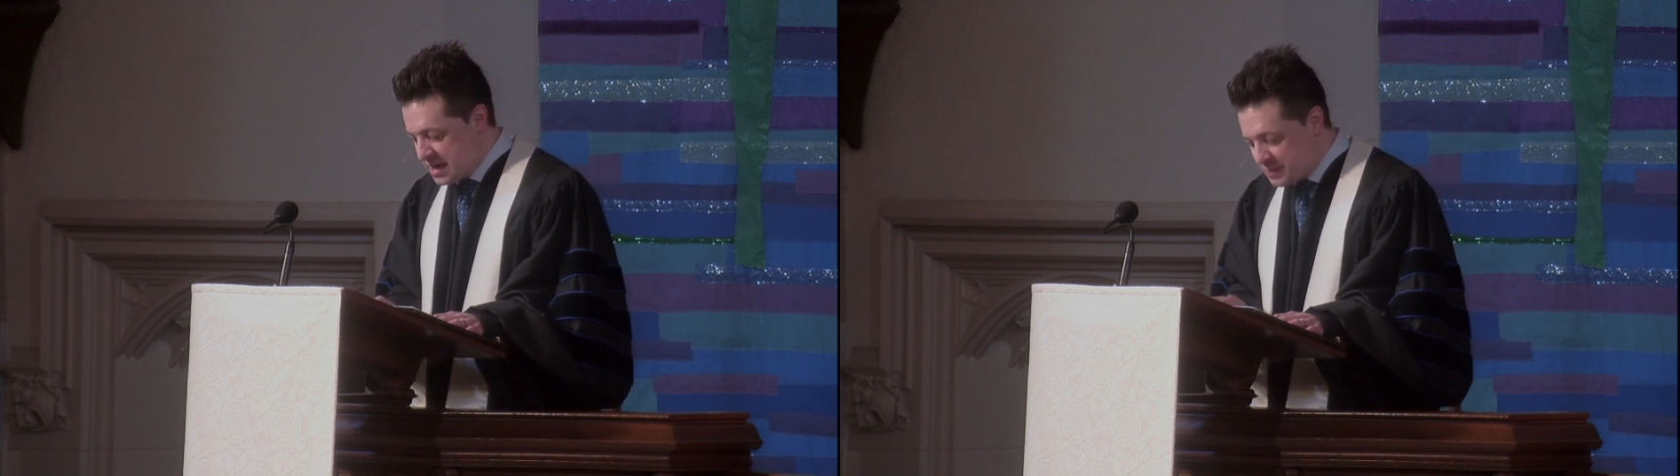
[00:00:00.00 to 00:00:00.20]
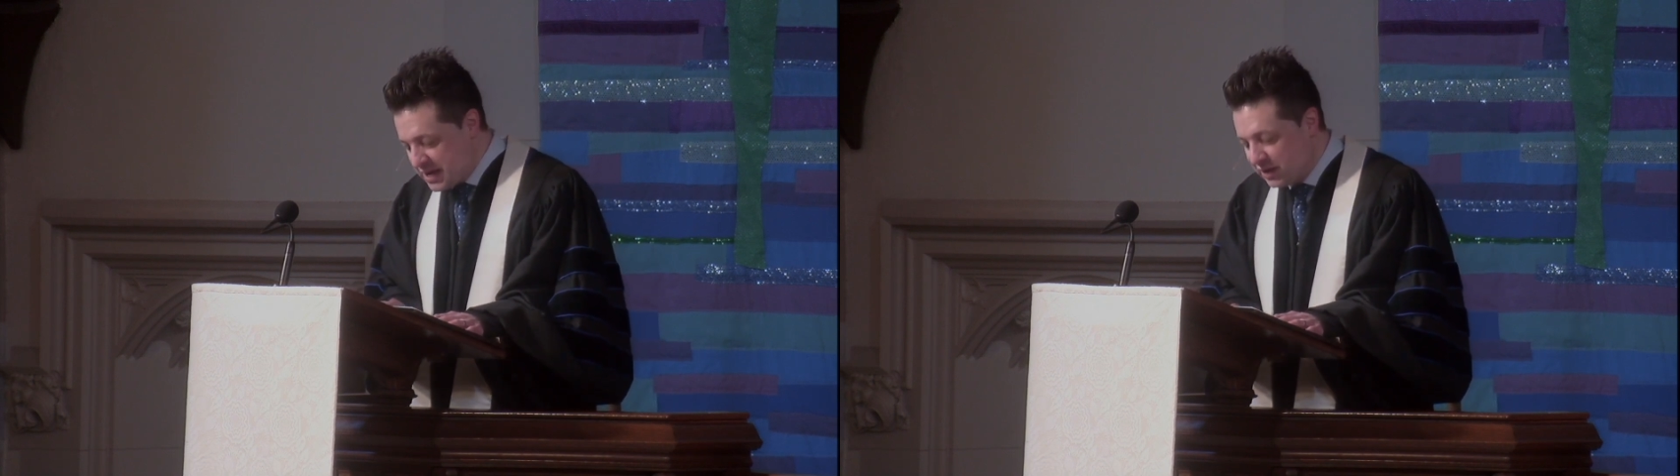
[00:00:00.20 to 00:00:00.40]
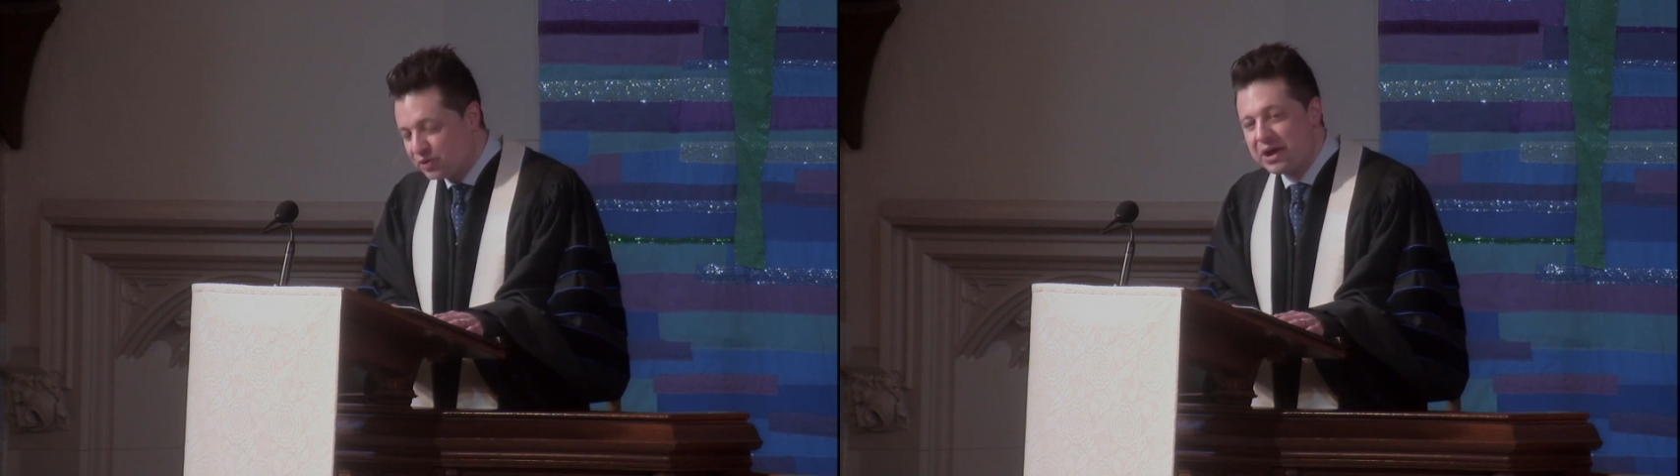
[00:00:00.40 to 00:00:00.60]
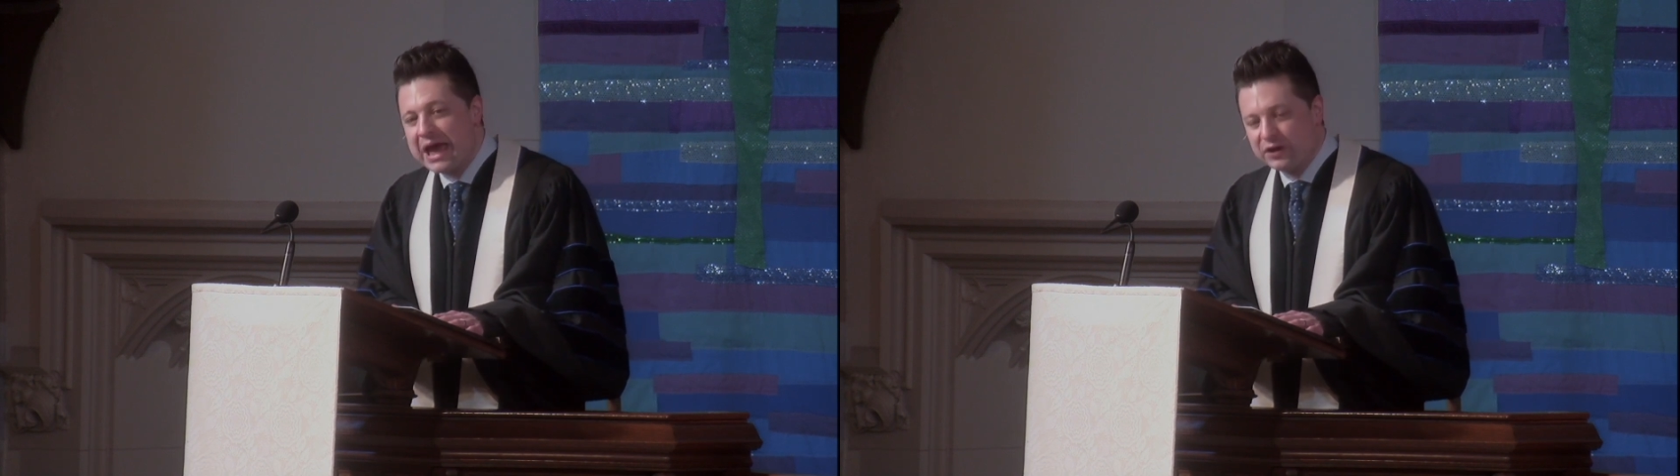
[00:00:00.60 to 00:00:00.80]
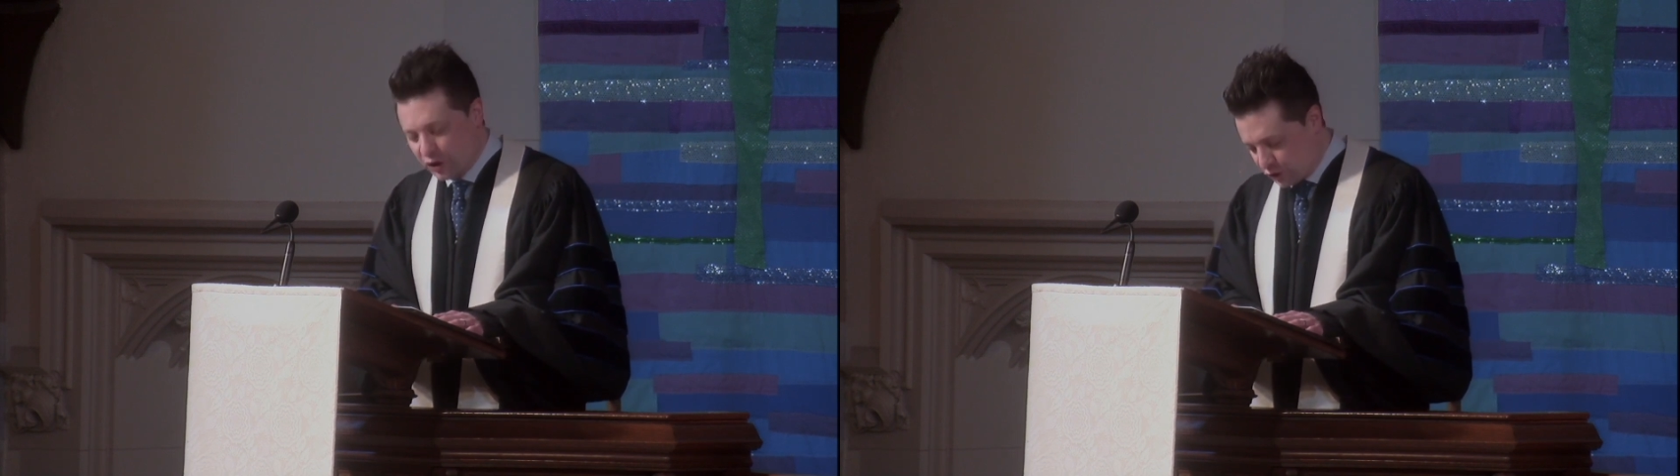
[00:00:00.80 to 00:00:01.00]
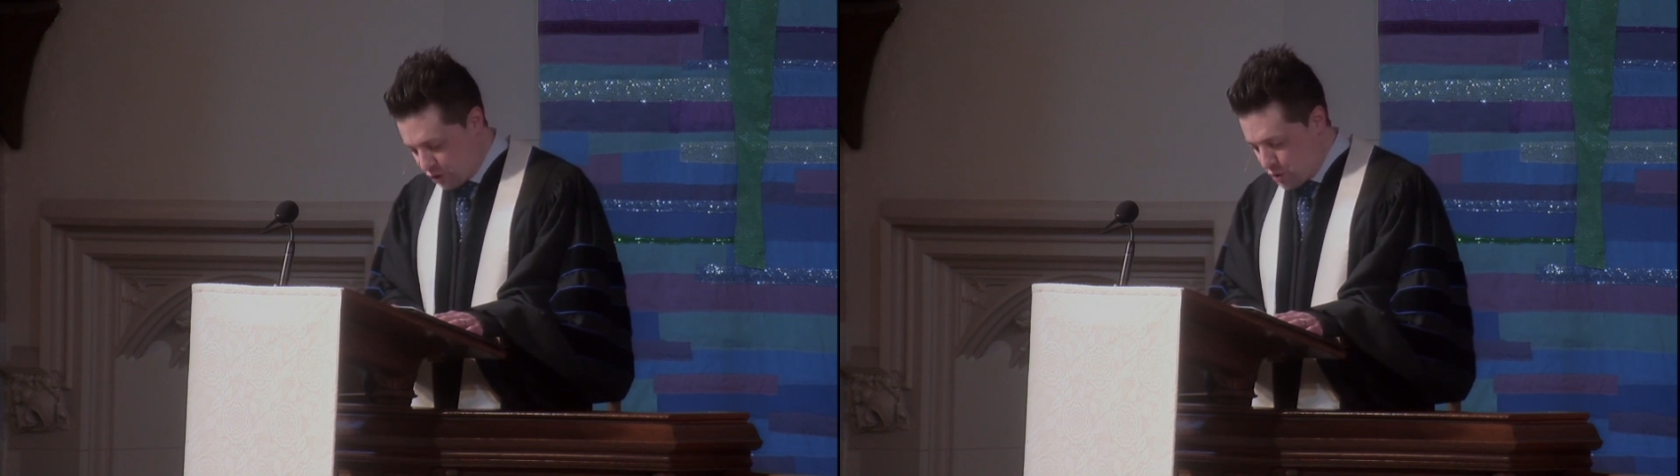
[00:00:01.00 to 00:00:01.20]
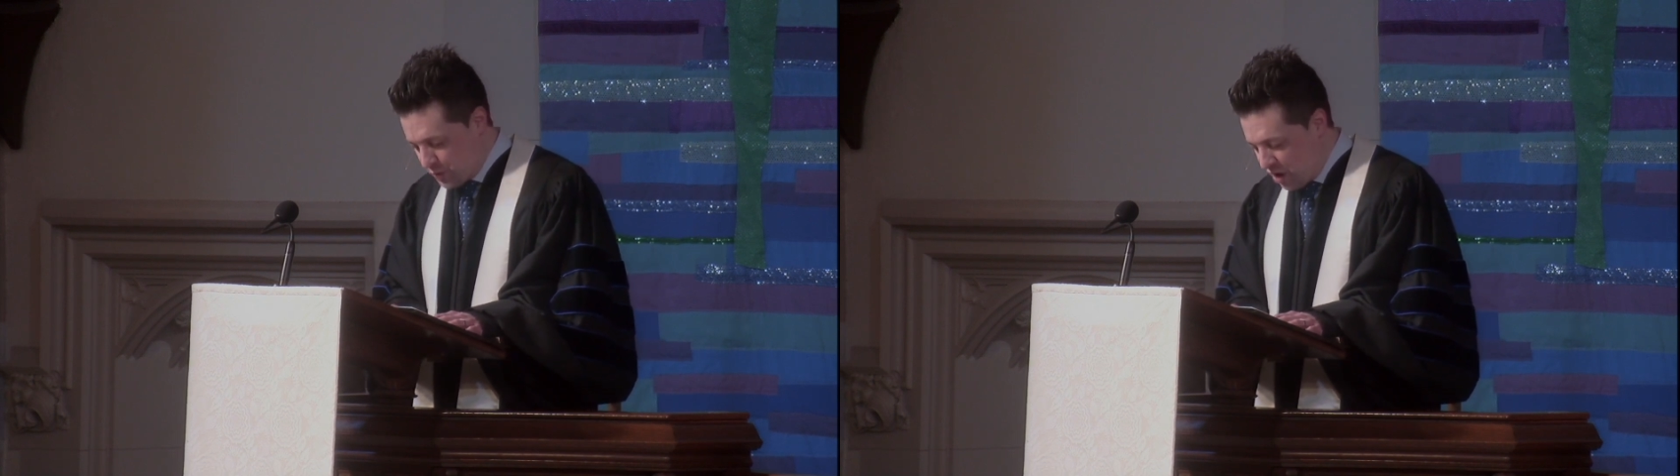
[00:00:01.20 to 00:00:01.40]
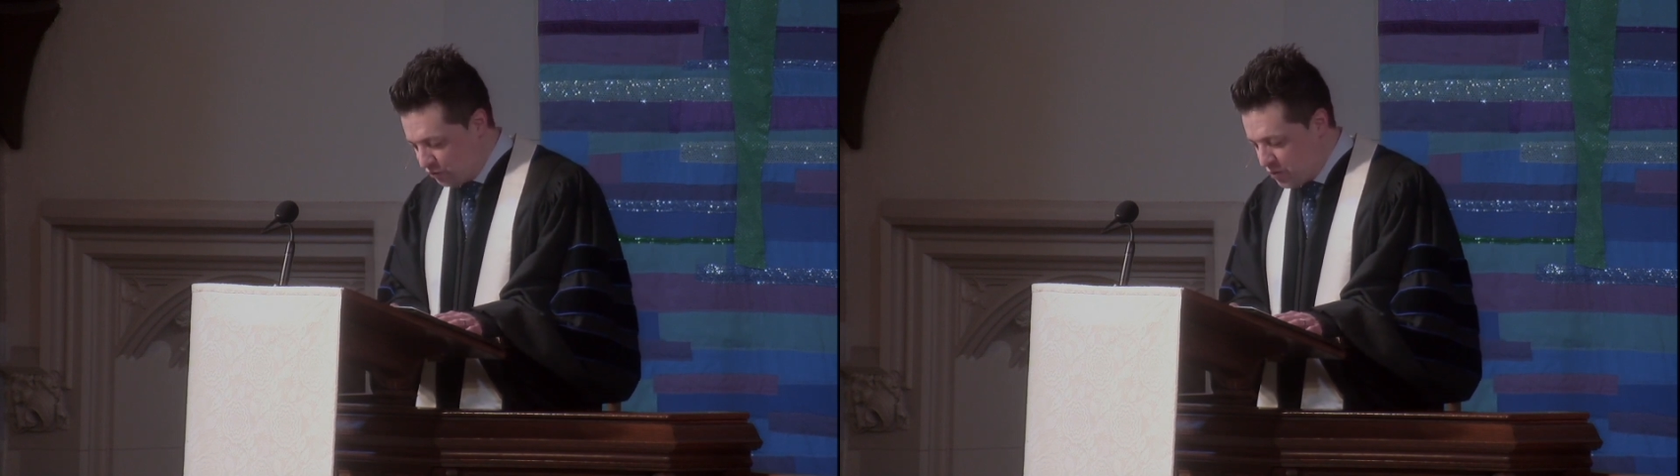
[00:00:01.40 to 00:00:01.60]
Peter and a
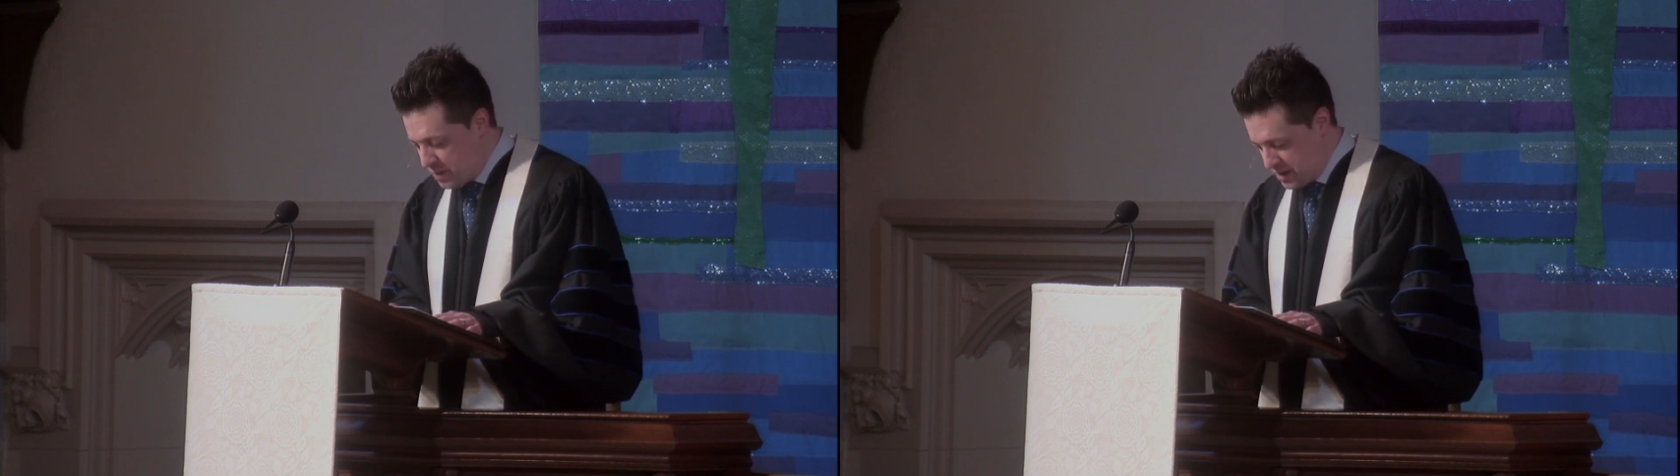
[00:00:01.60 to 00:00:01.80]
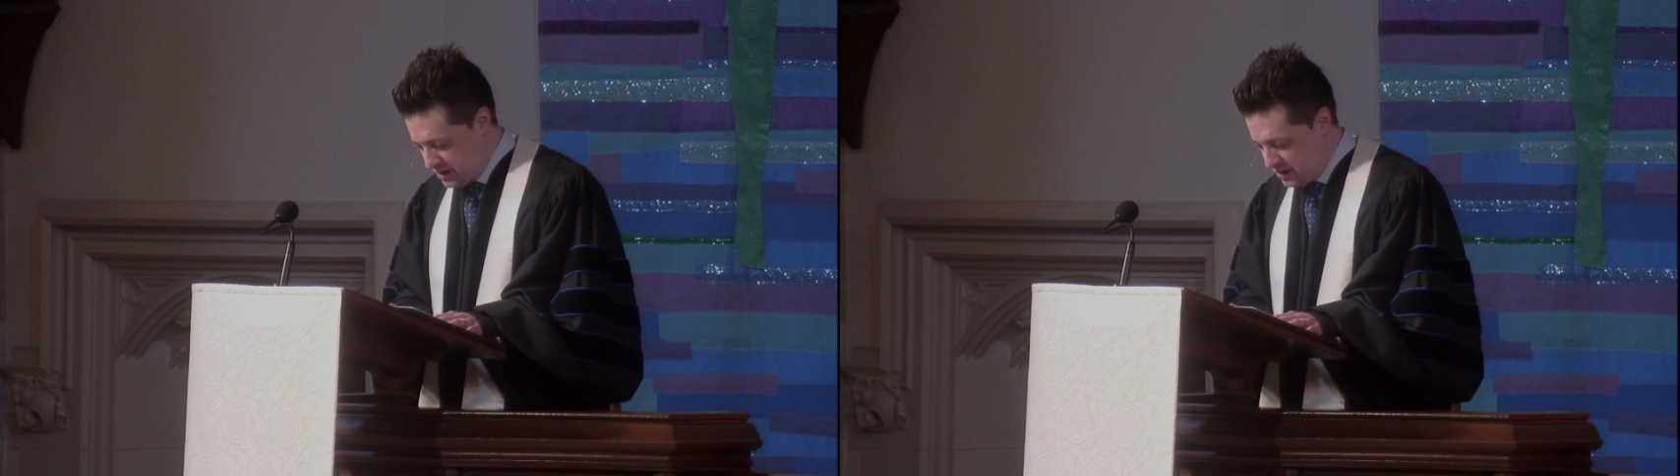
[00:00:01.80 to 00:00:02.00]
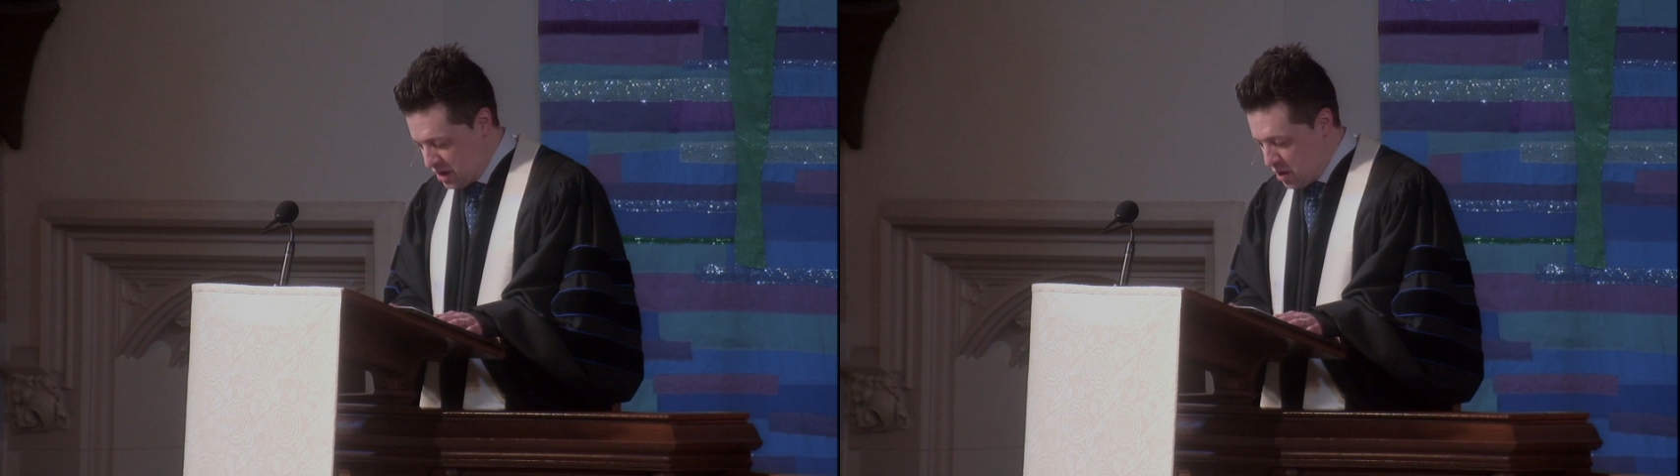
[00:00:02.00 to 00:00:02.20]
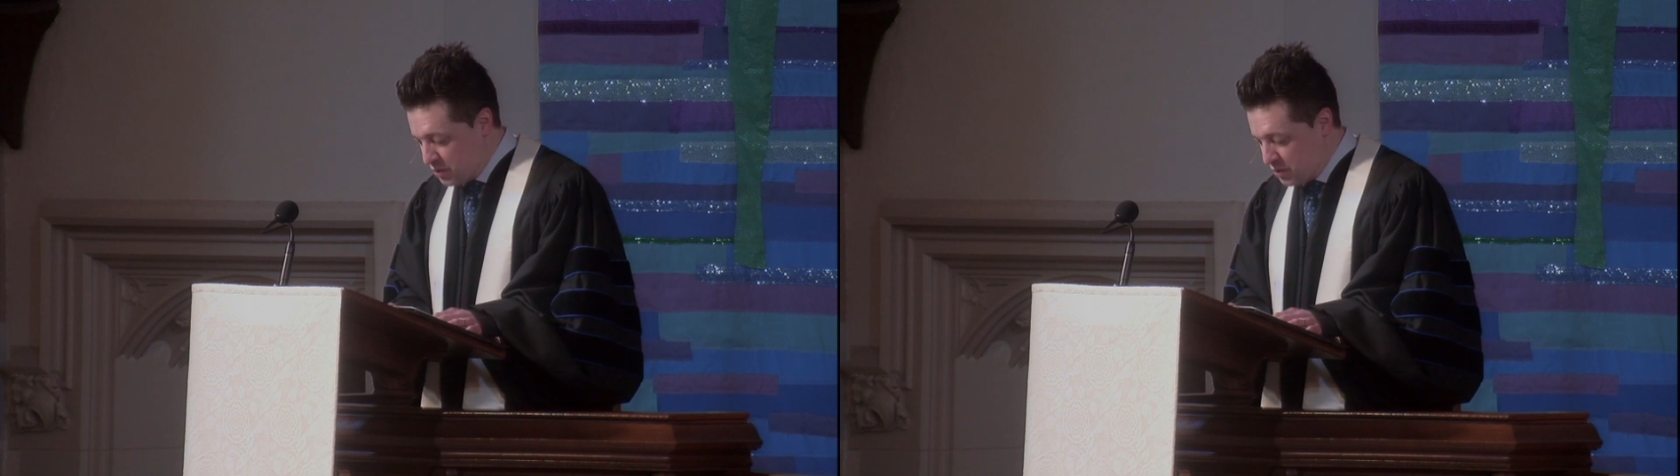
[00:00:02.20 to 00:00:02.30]
group of women